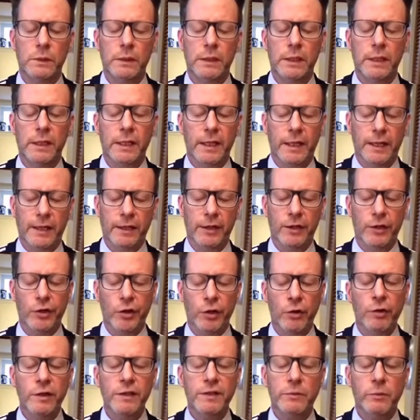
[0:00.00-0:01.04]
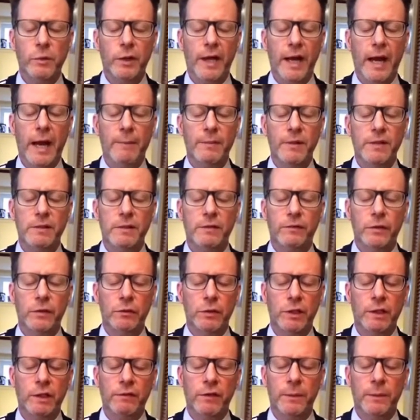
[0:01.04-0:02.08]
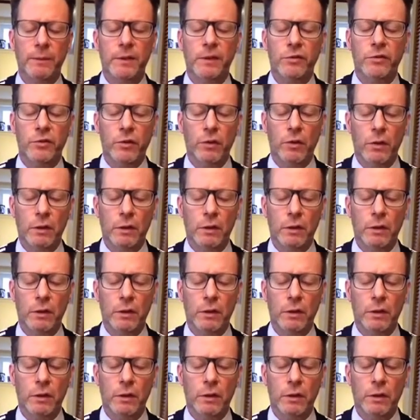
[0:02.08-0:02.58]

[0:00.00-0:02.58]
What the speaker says: And notice what happens if you give up control.